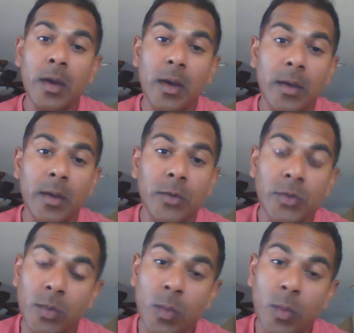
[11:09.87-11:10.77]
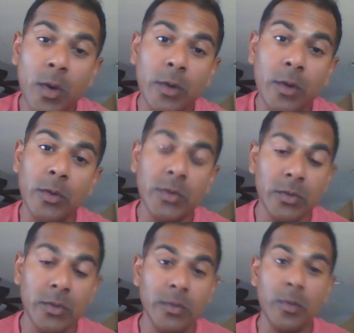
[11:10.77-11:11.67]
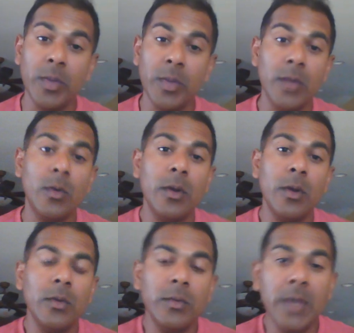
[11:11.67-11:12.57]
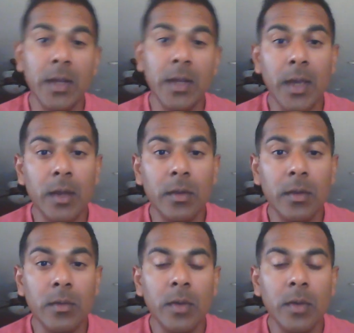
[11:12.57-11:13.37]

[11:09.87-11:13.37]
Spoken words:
use it with water, or plain water. You take that and